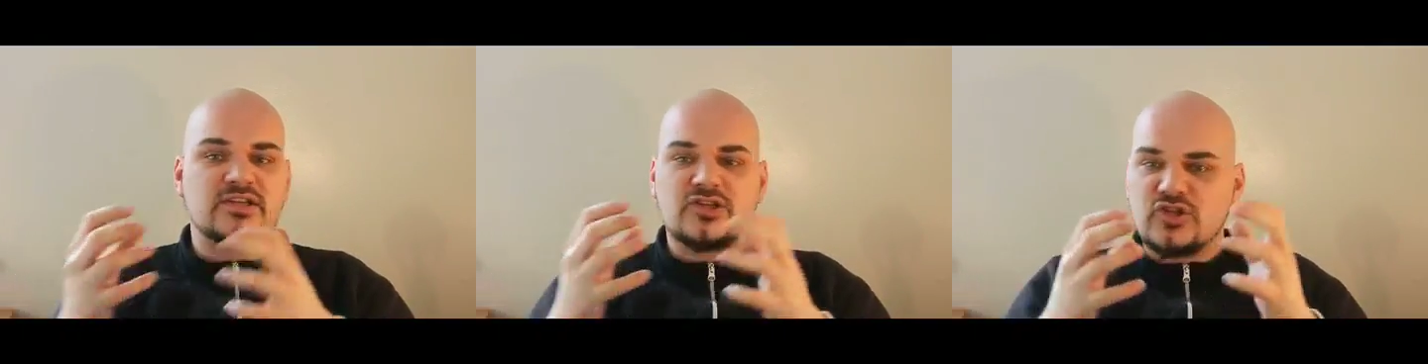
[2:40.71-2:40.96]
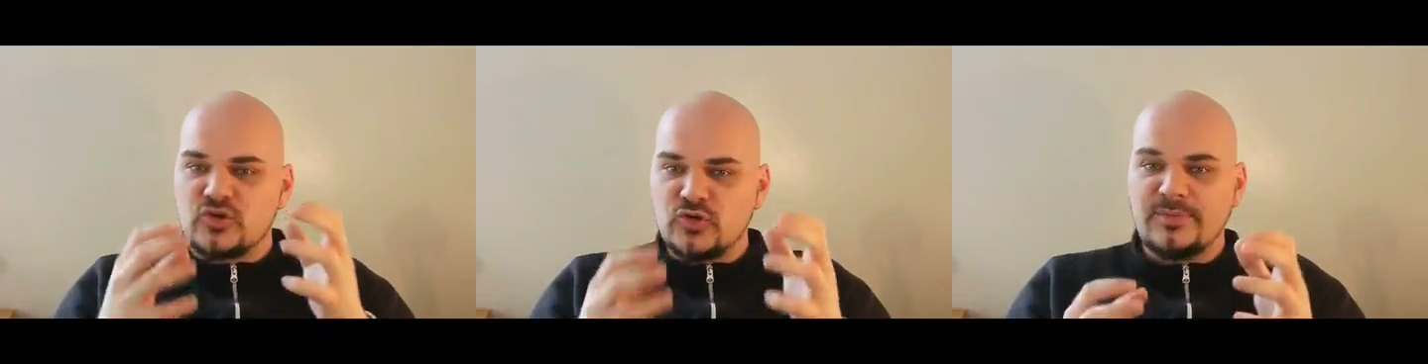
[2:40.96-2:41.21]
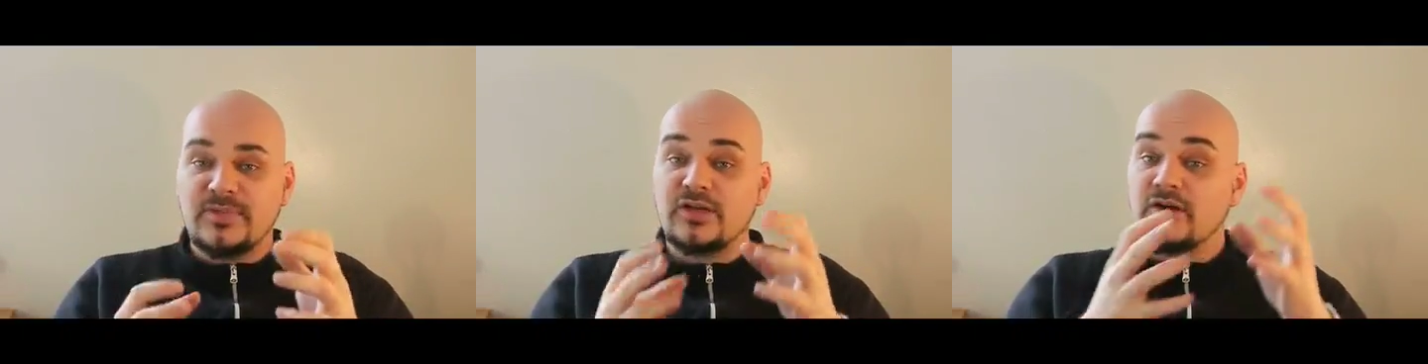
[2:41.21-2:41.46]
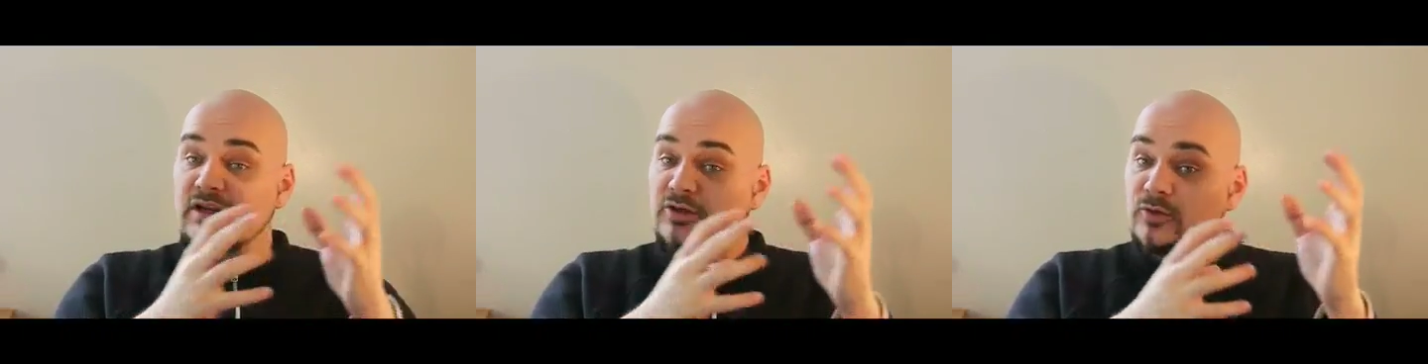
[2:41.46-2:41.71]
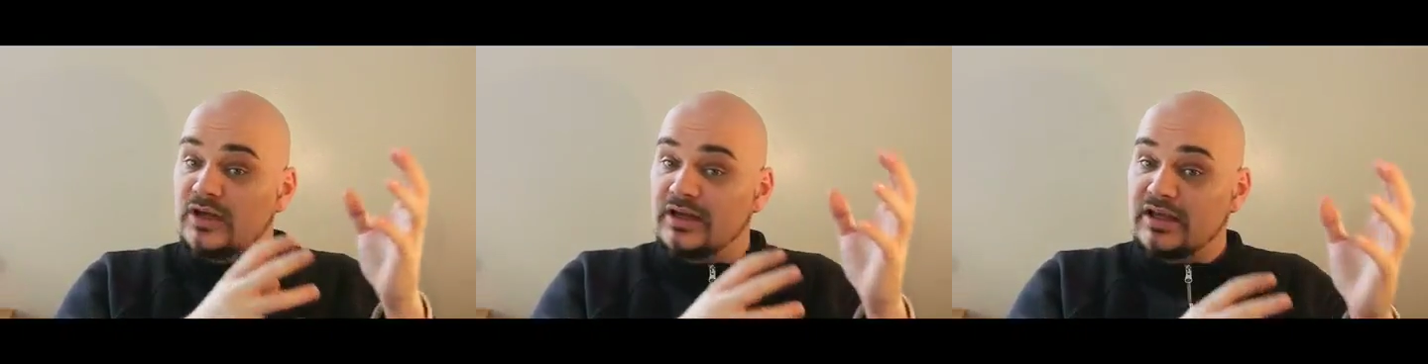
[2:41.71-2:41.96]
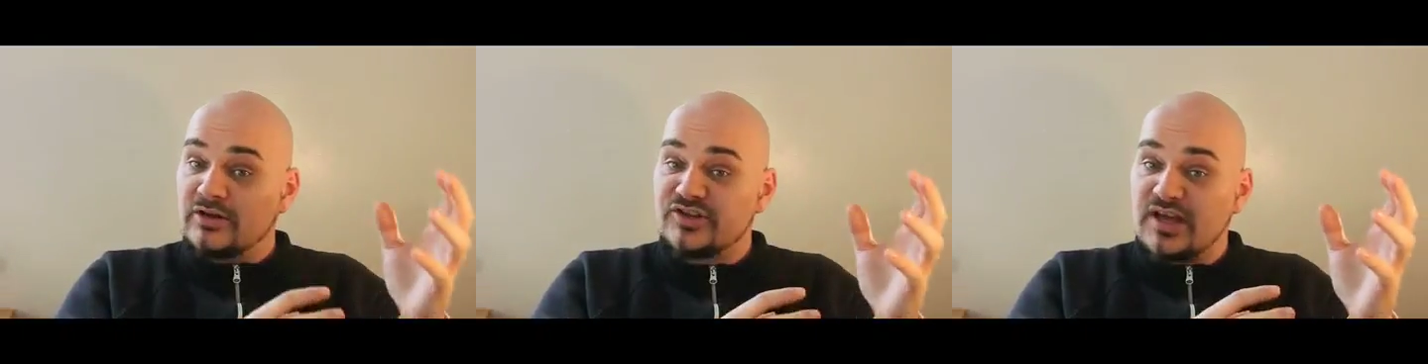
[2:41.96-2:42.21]
extremely good at creating
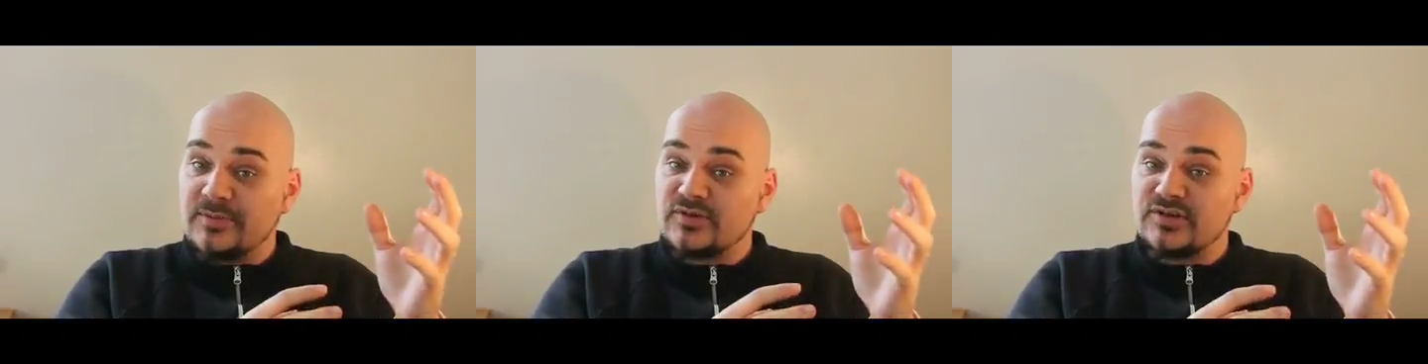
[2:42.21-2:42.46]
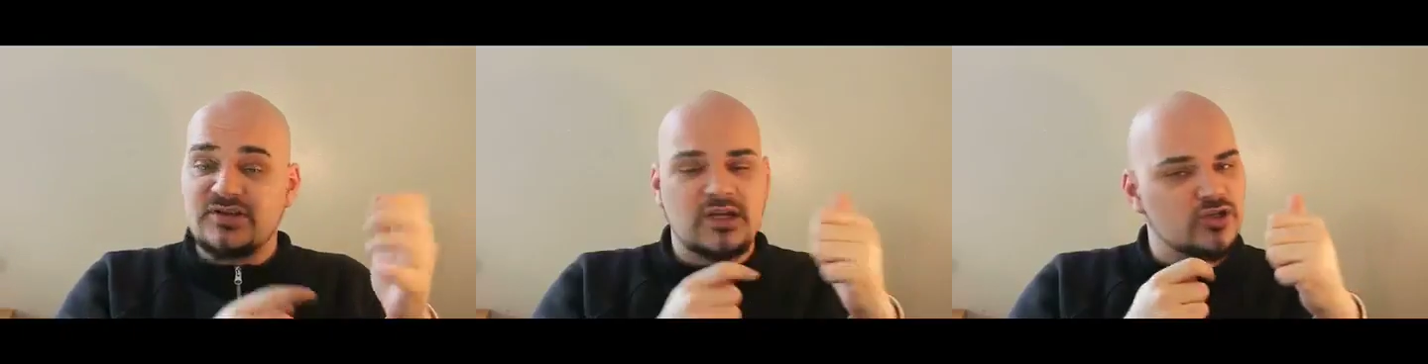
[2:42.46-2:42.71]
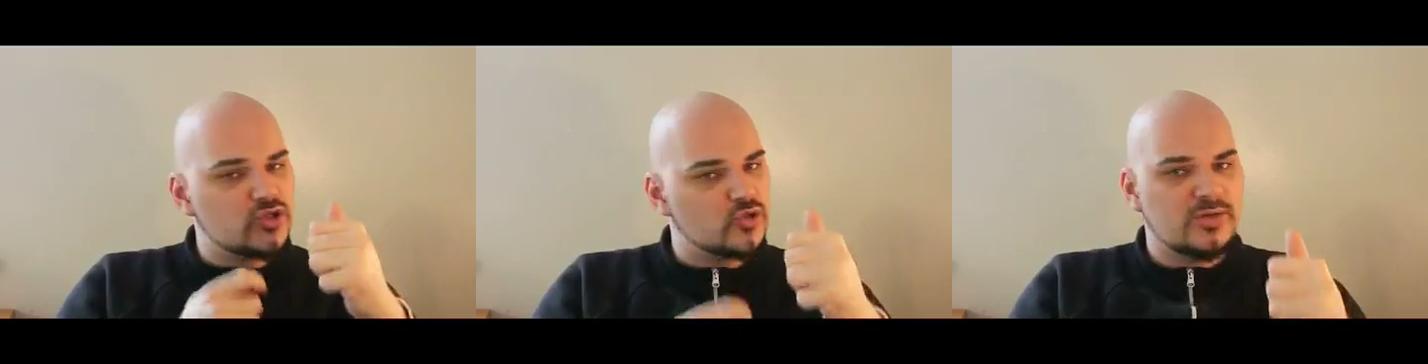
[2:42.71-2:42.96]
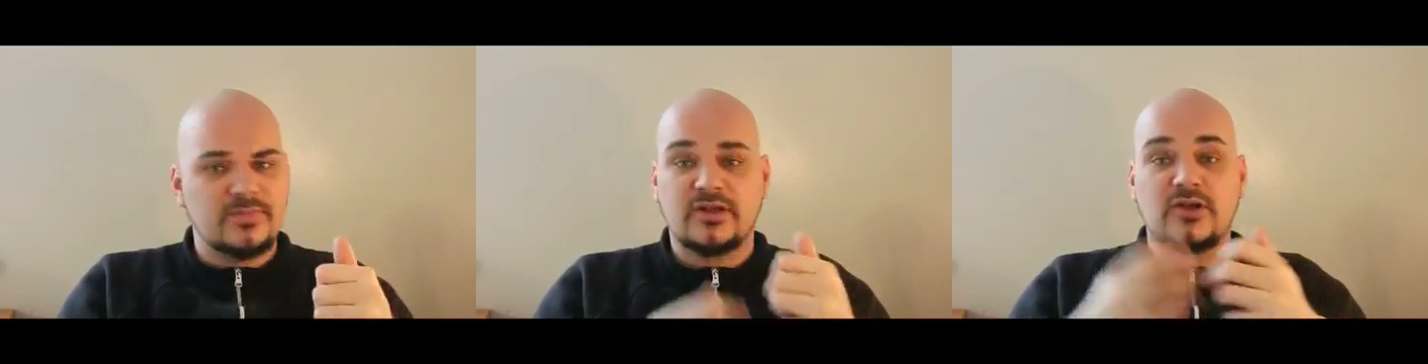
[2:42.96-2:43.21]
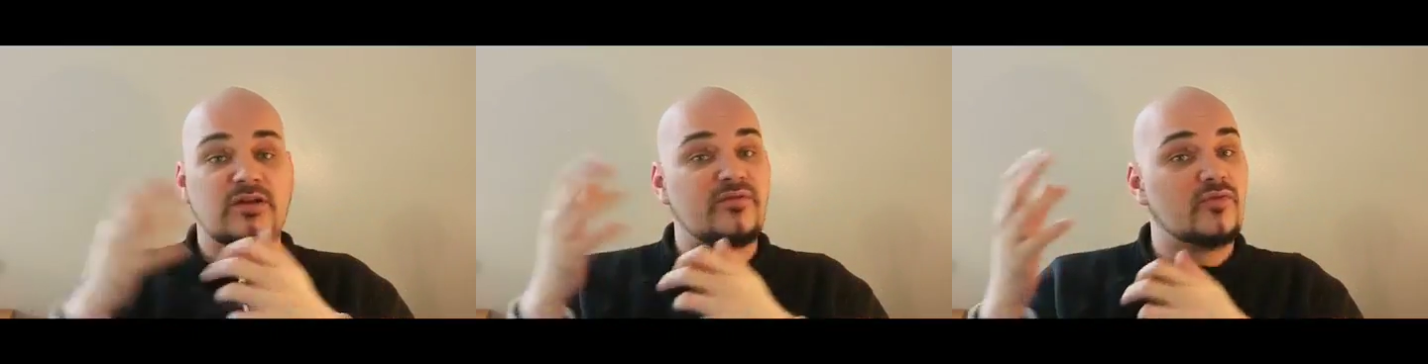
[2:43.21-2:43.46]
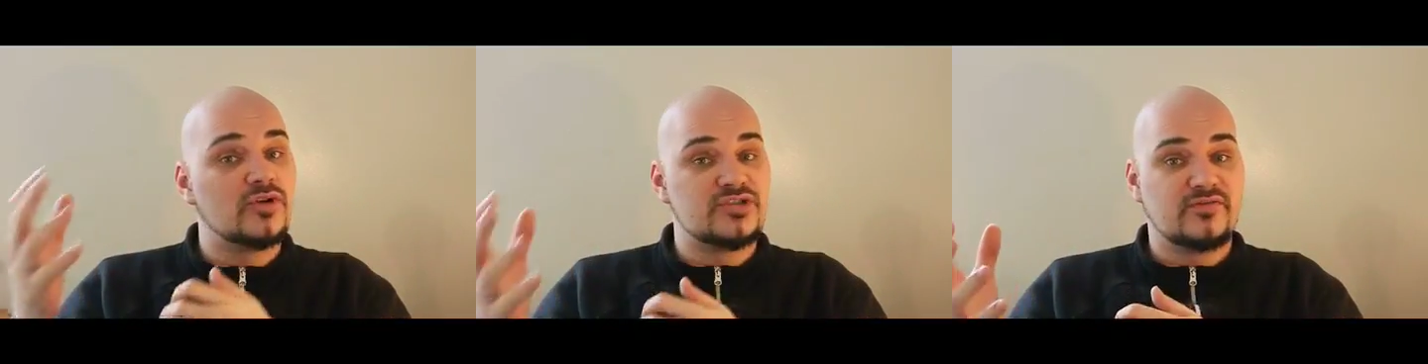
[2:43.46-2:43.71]
interceptions, extremely good at
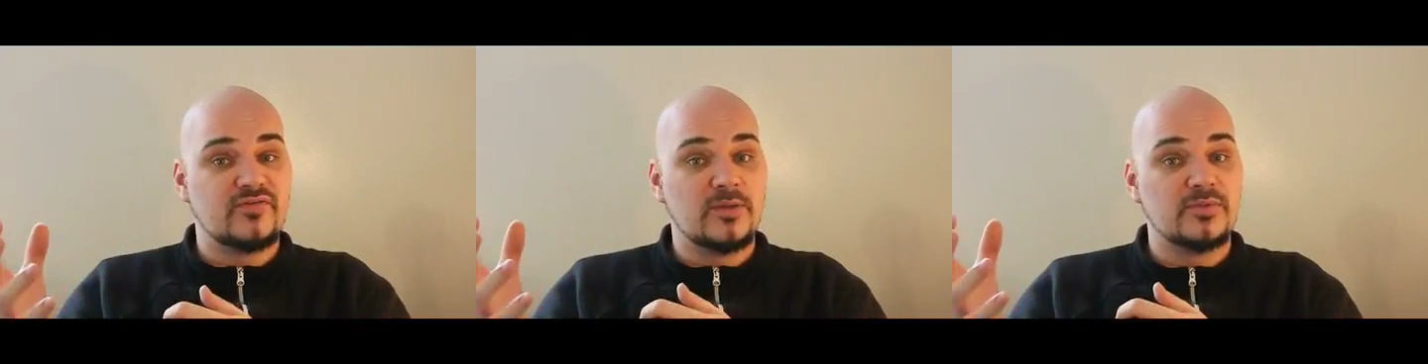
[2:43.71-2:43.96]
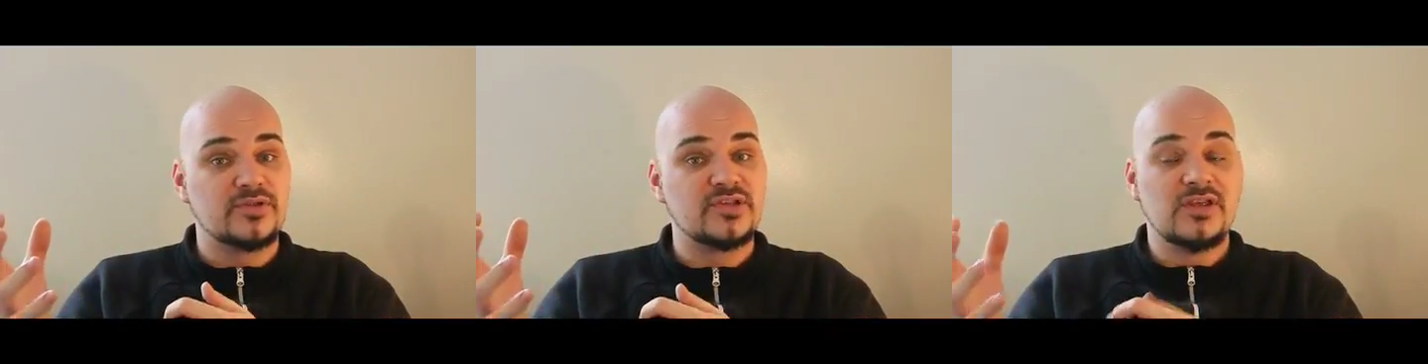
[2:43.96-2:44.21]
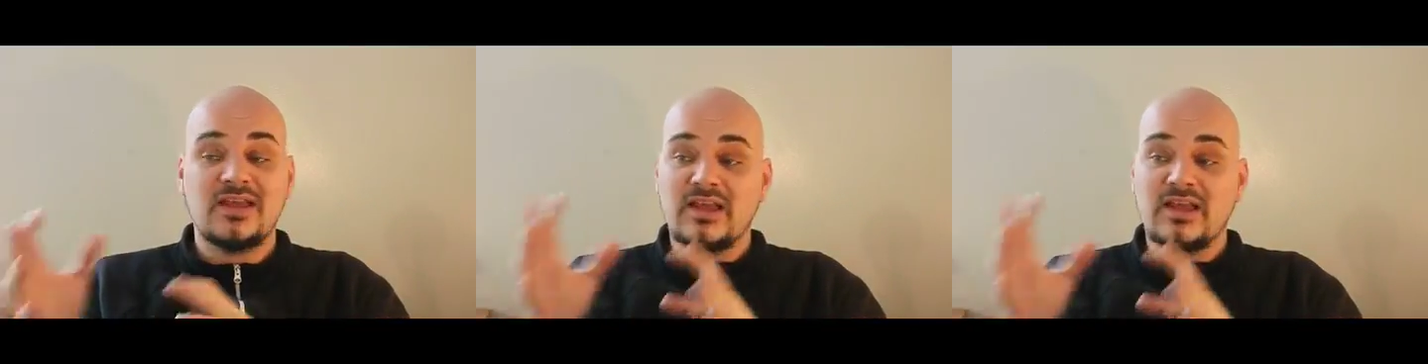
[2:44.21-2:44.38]
forcing fumbles.